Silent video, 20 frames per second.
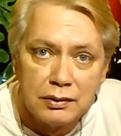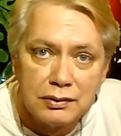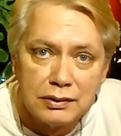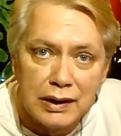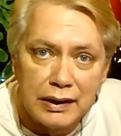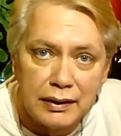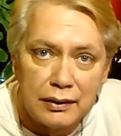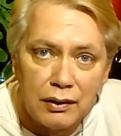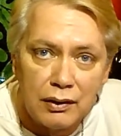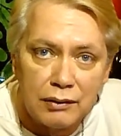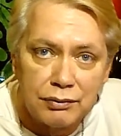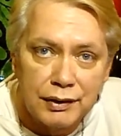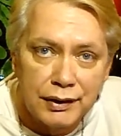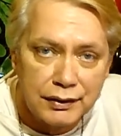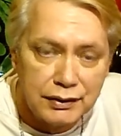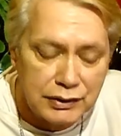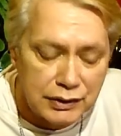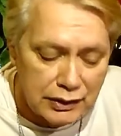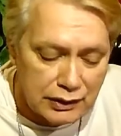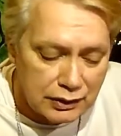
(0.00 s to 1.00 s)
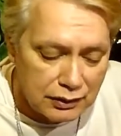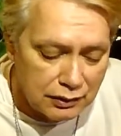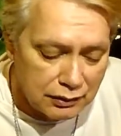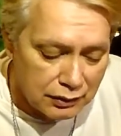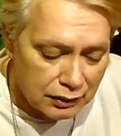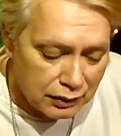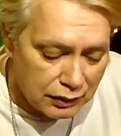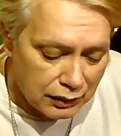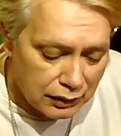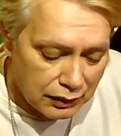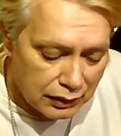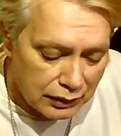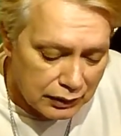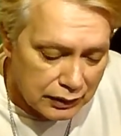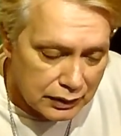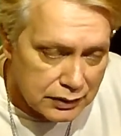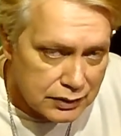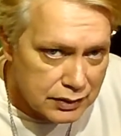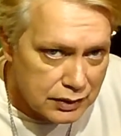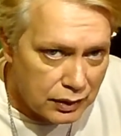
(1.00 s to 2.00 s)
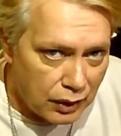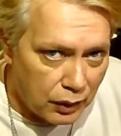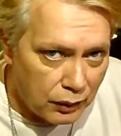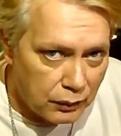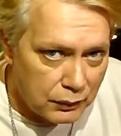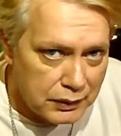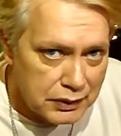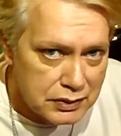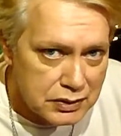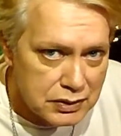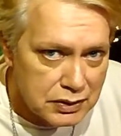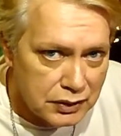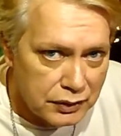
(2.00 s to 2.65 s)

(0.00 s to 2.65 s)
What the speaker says: taking off hunting isn't always